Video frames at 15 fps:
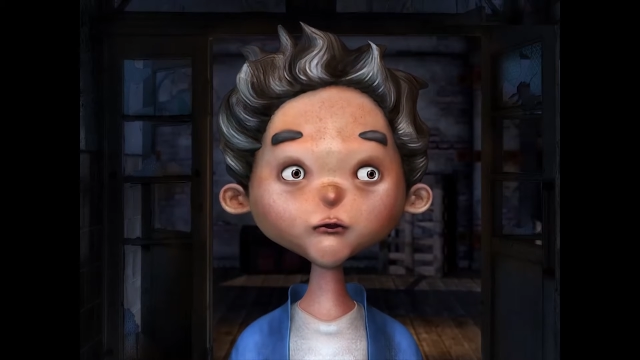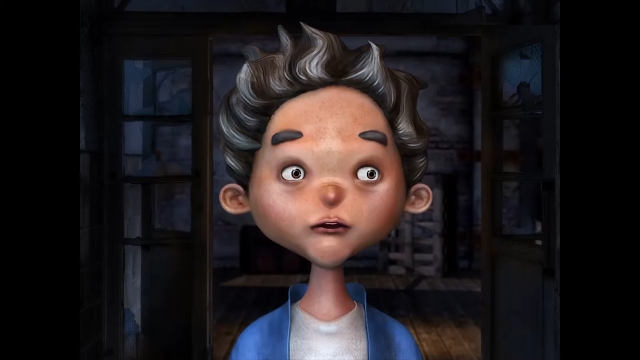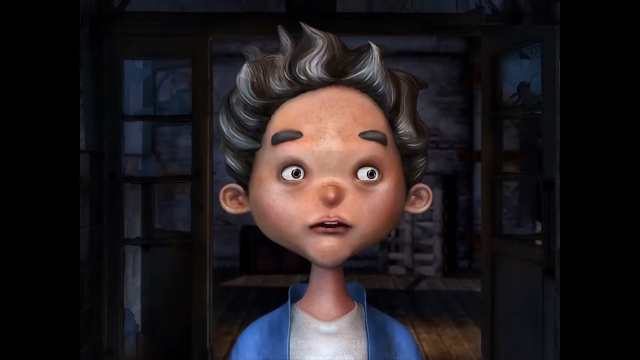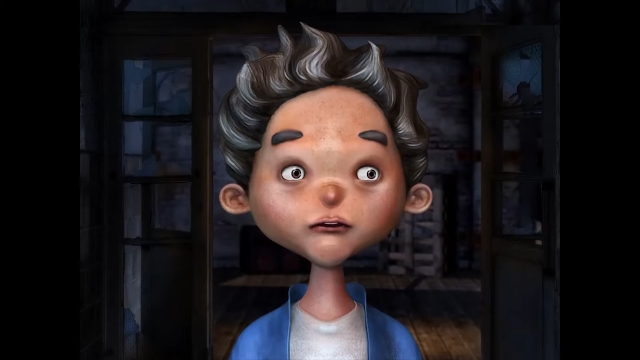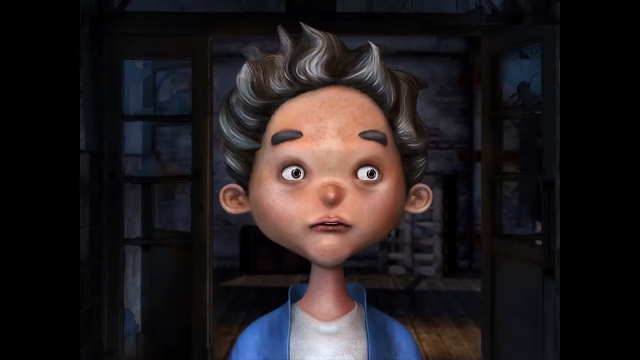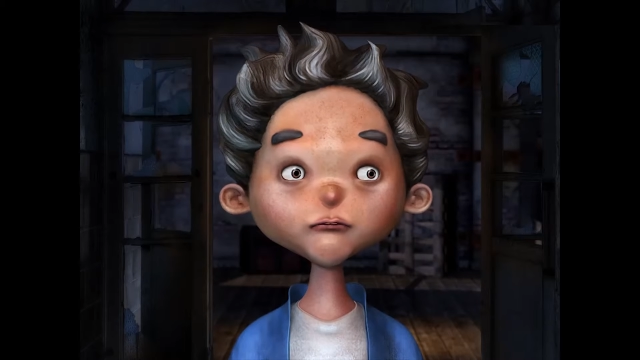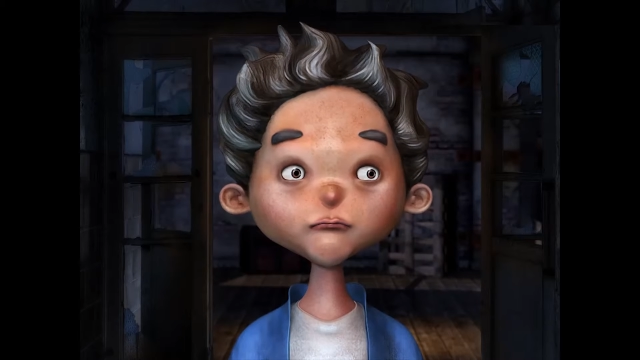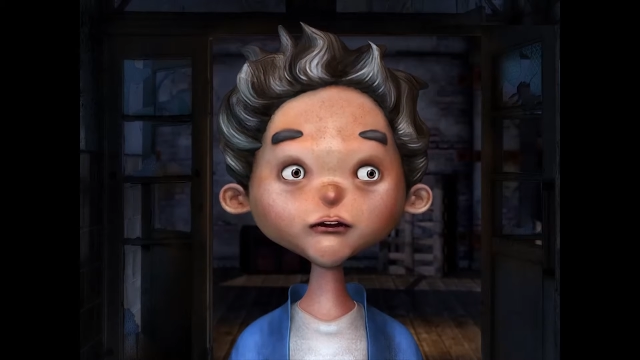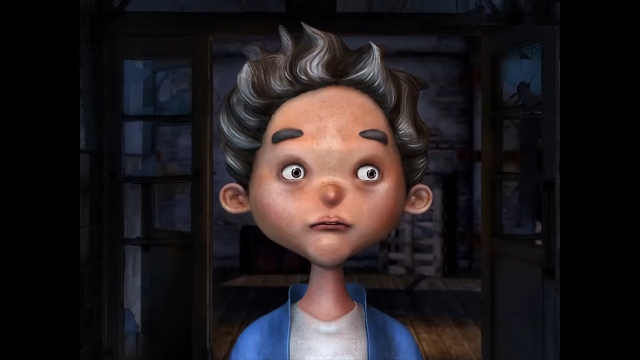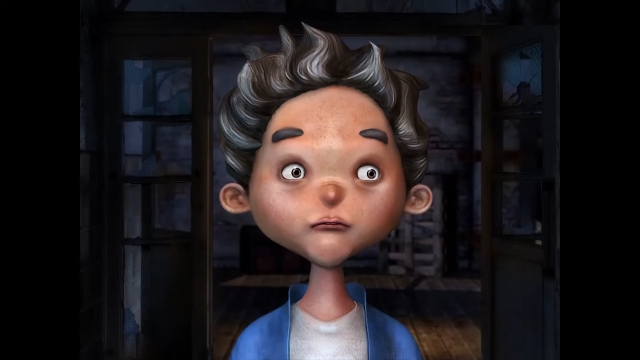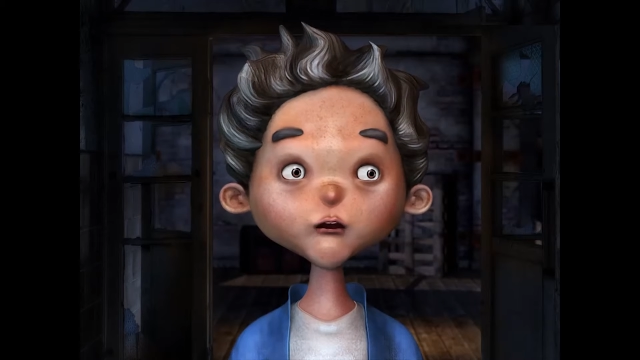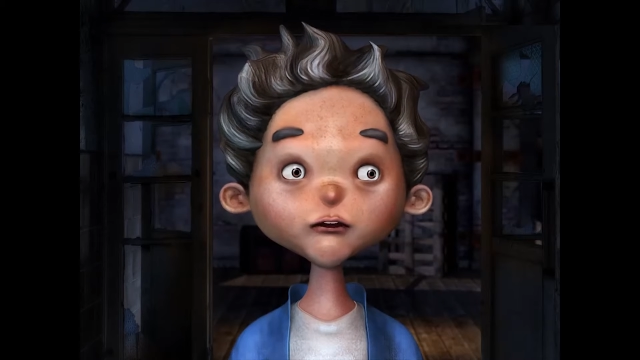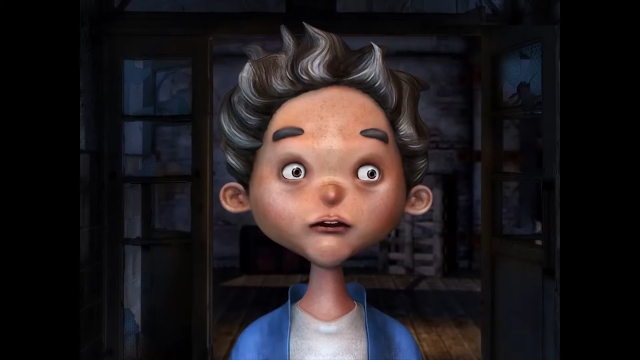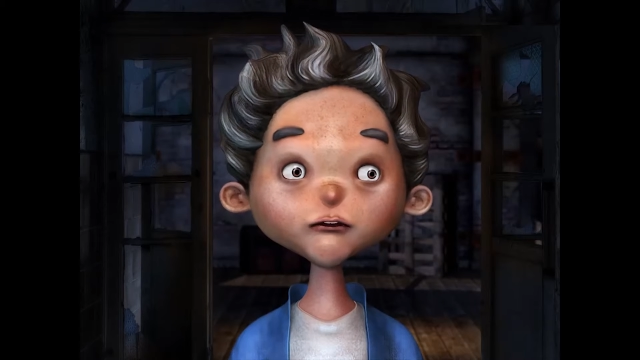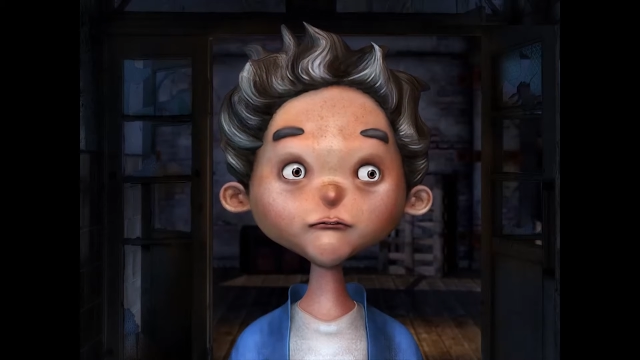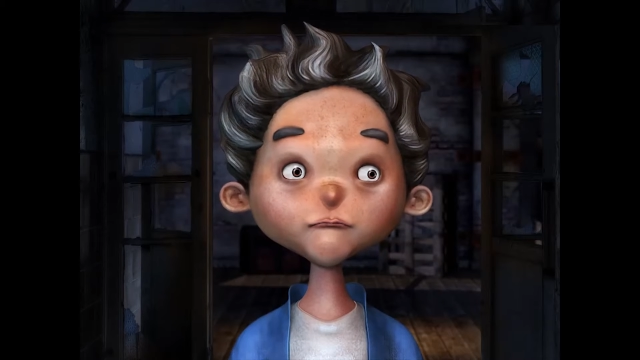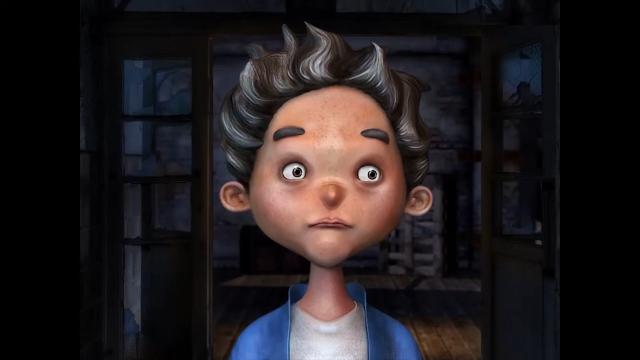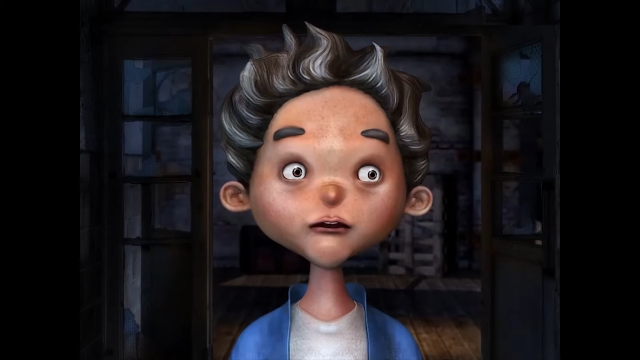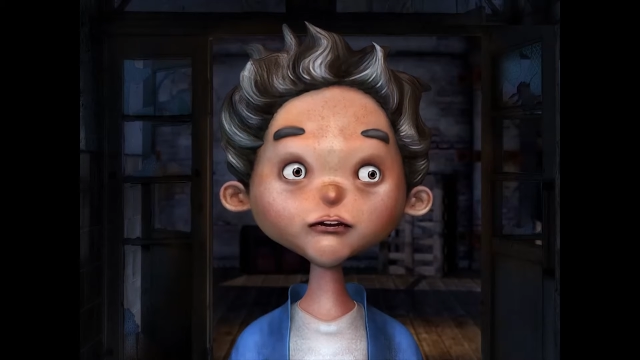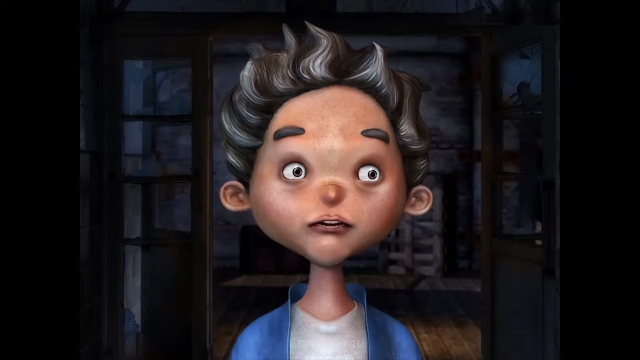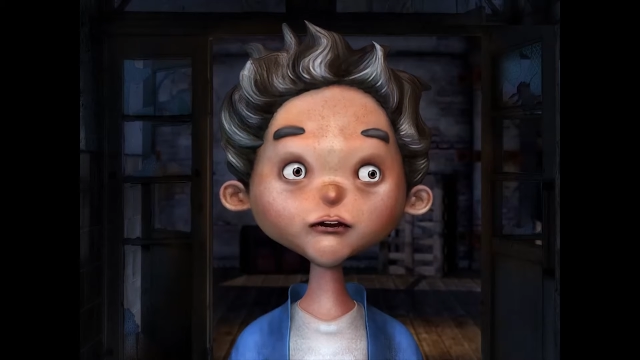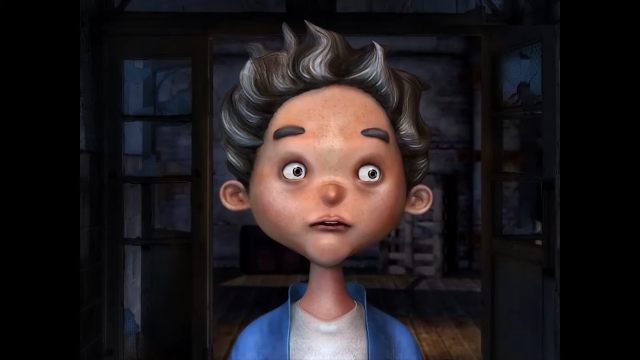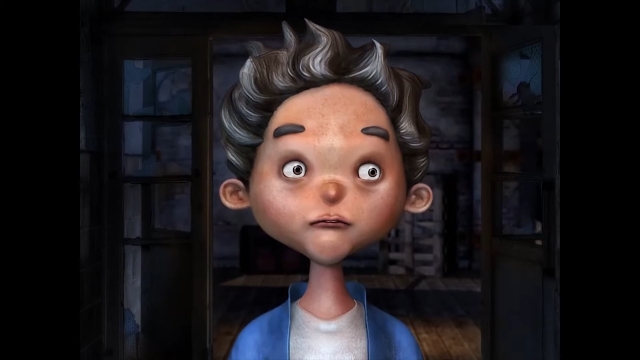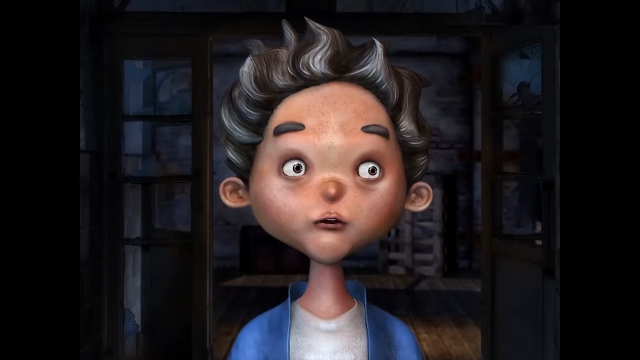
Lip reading: weeping and wailing so